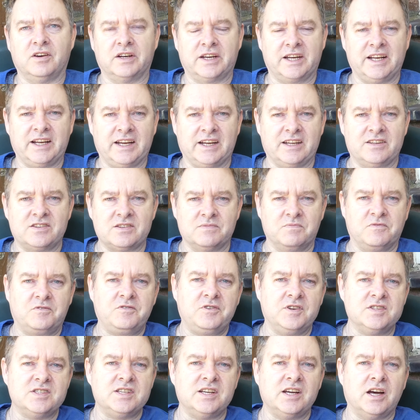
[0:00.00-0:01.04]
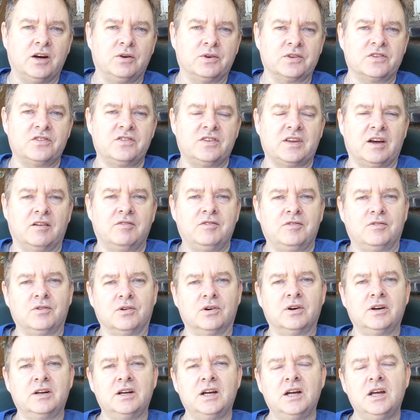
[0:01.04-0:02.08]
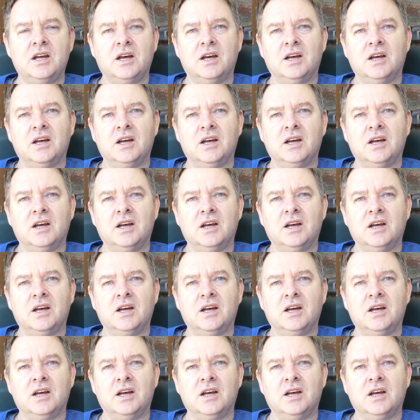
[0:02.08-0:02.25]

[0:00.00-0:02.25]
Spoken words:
I can get some physio and stuff for it.